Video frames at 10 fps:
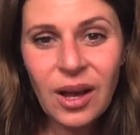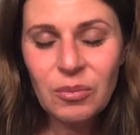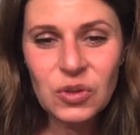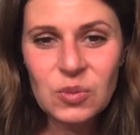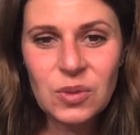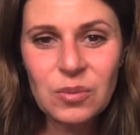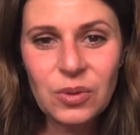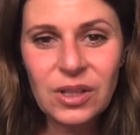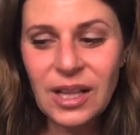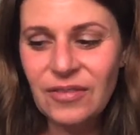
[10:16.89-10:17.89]
Most
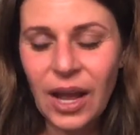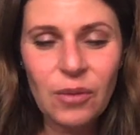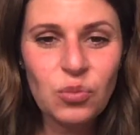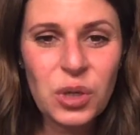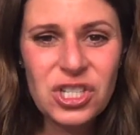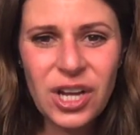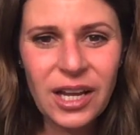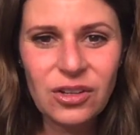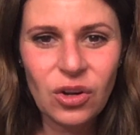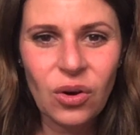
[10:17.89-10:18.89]
people, if I wish I
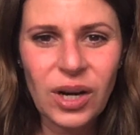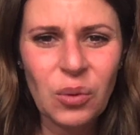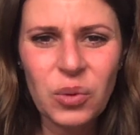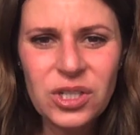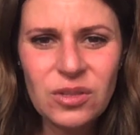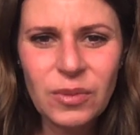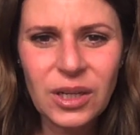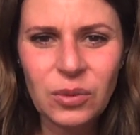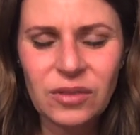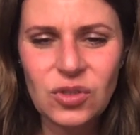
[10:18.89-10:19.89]
had known, I wish
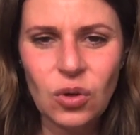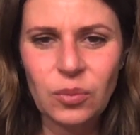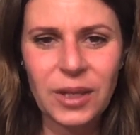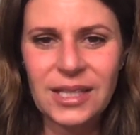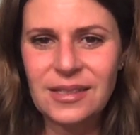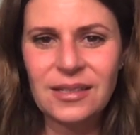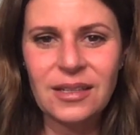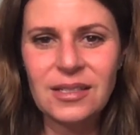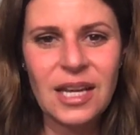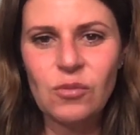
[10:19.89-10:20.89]
somebody would have told me this is going
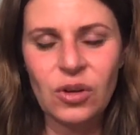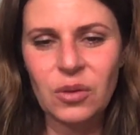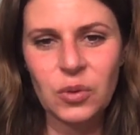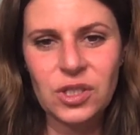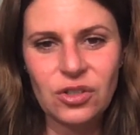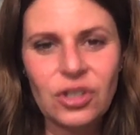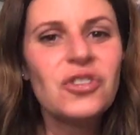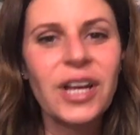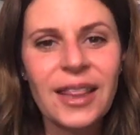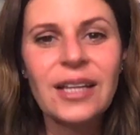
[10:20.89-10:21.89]
to take more than one
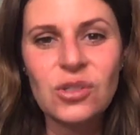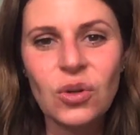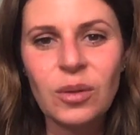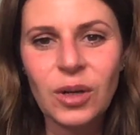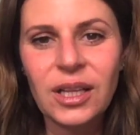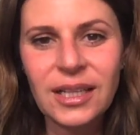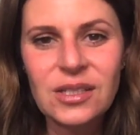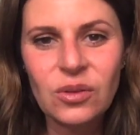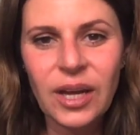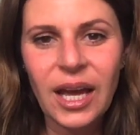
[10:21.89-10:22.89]
surgery, and that's normal and
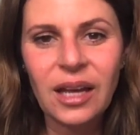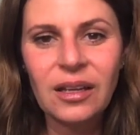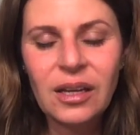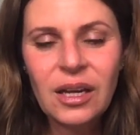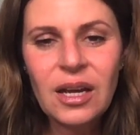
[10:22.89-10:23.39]
that's okay.